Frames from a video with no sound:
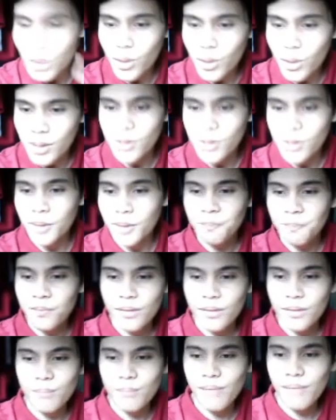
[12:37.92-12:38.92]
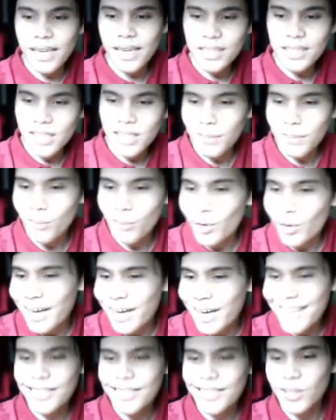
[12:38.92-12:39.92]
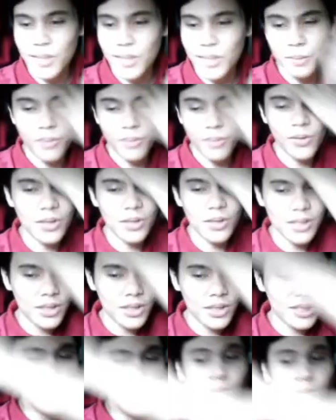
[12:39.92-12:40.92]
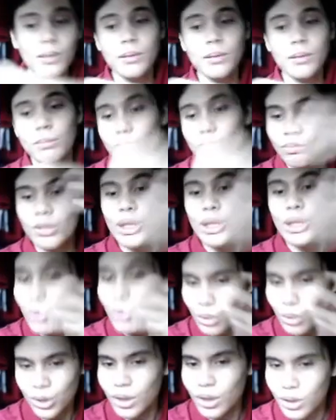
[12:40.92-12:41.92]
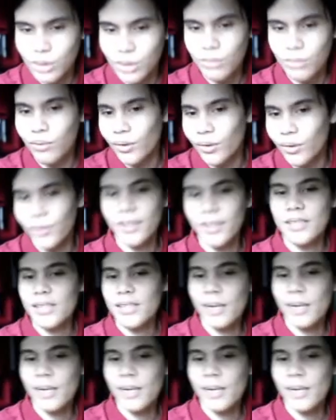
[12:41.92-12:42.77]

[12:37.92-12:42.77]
shorter makes it more hazardous, but of course there's still uses for this